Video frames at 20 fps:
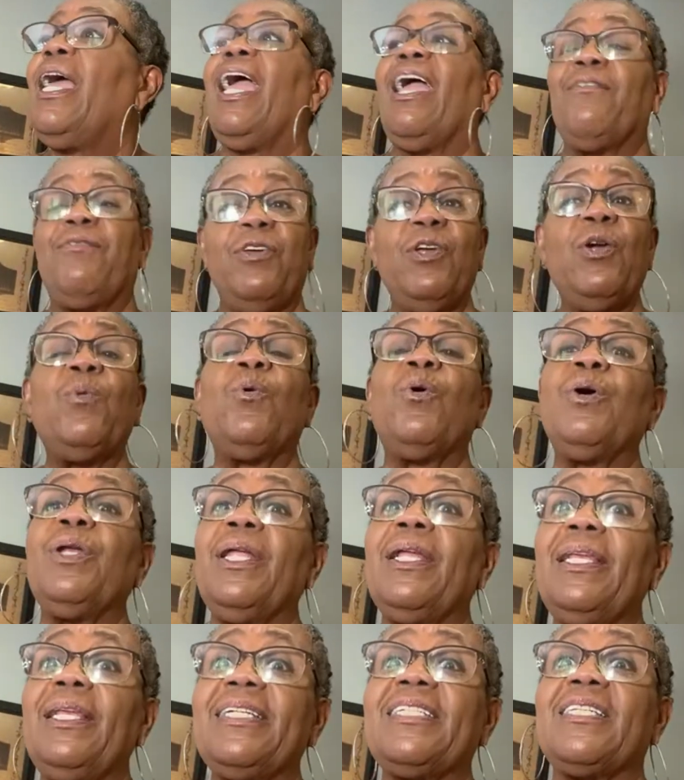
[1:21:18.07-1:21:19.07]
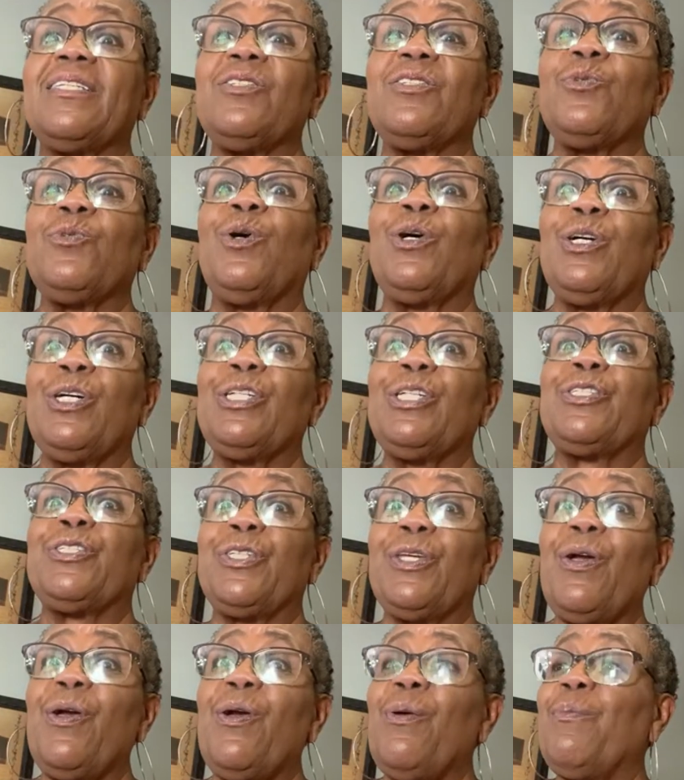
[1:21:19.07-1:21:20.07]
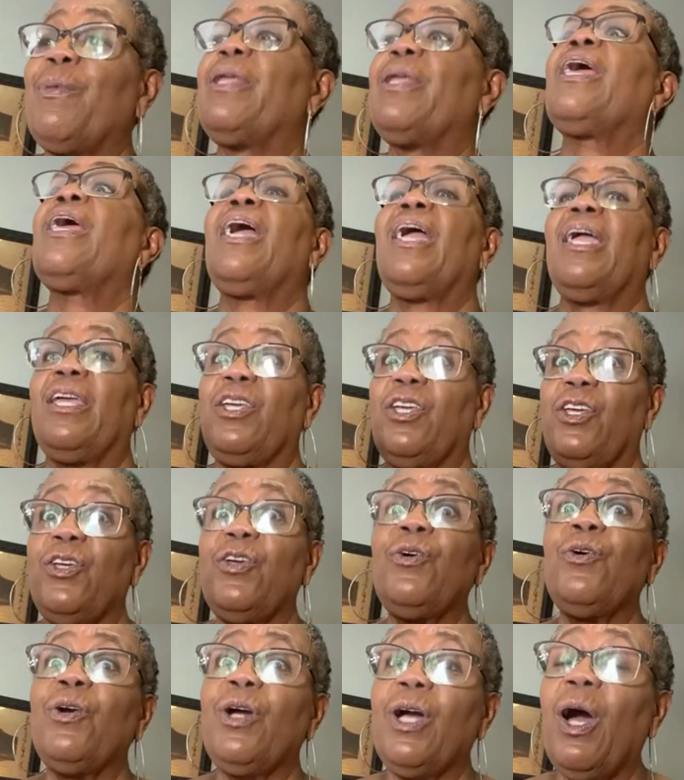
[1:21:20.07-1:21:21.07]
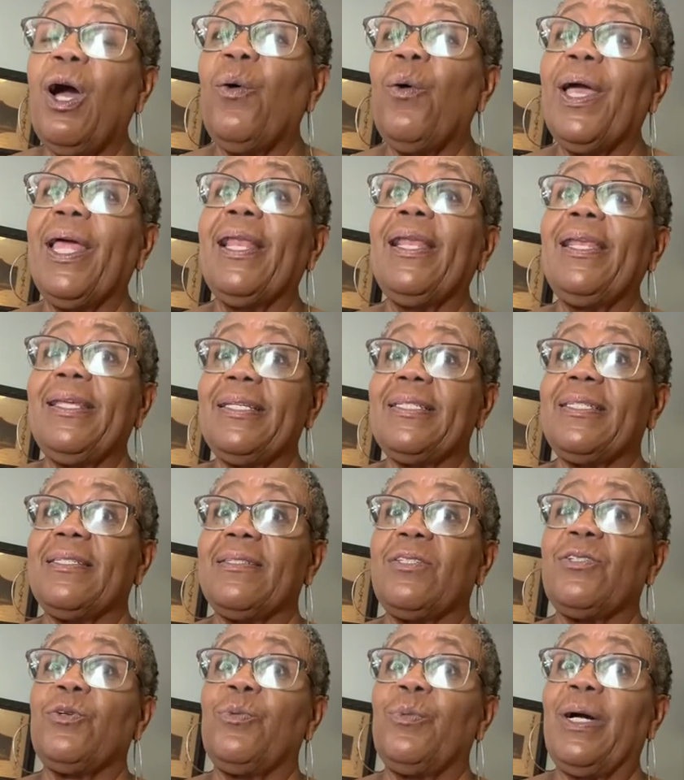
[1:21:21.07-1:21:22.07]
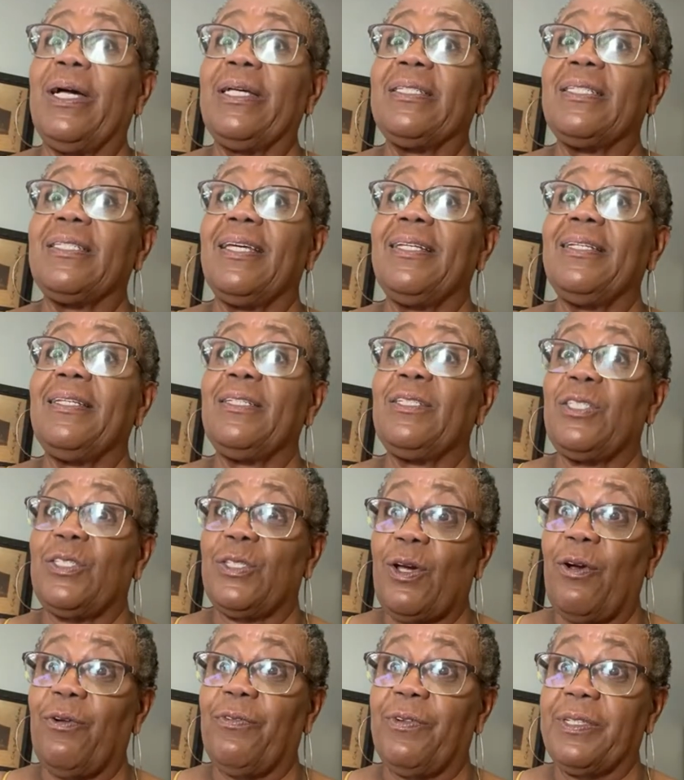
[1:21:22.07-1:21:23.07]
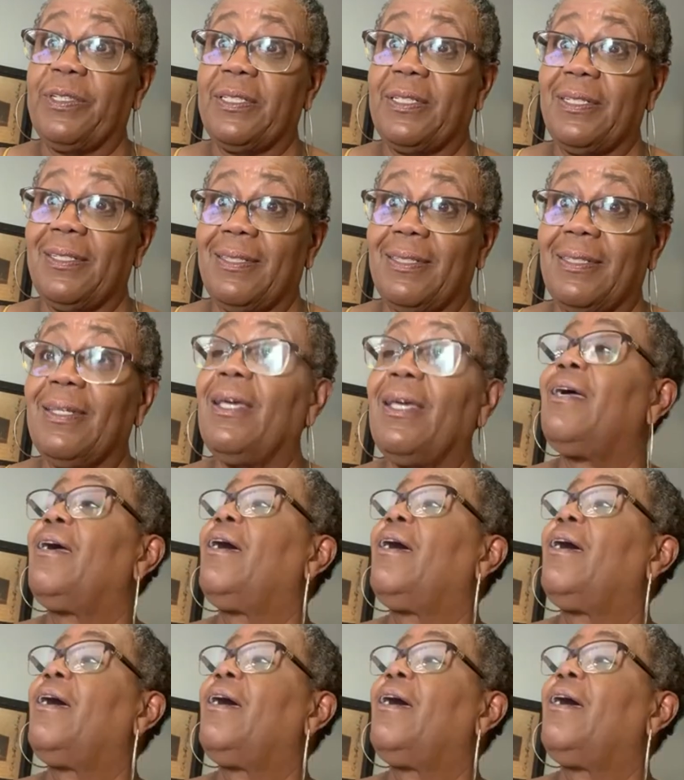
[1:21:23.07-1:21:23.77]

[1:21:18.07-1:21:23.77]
If you want to listen to a good sermon, you go and listen to my Sunday services.